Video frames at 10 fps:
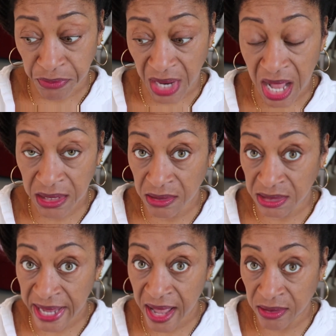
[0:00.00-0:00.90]
I looked
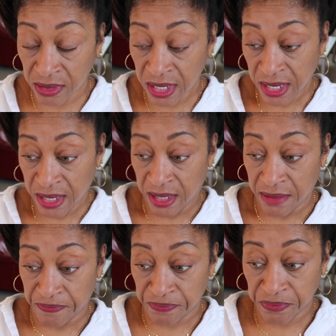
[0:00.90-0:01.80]
out
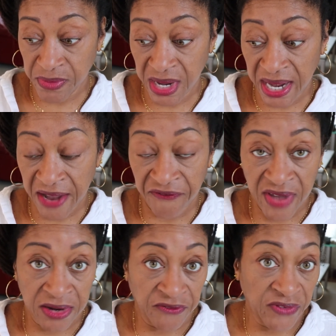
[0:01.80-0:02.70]
and I
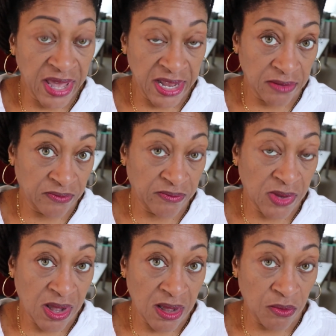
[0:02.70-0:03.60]
found a flight
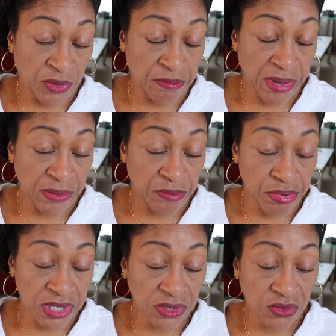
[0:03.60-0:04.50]
with
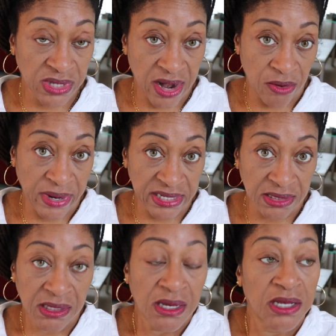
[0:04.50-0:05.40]
Brussels Airways.
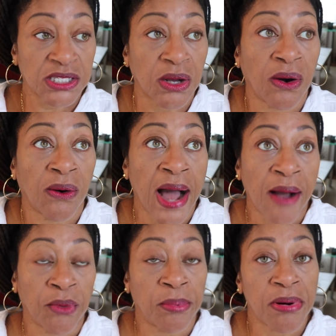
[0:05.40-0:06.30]
So I
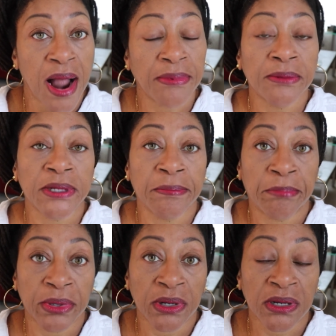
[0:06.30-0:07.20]
will probably
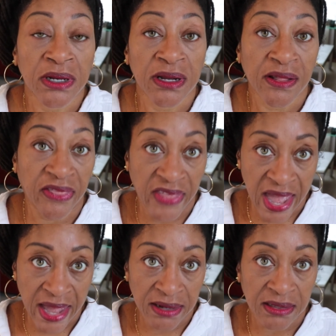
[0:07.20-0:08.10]
book
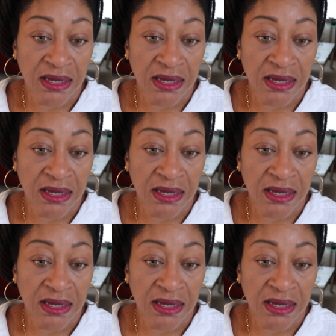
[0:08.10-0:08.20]
that.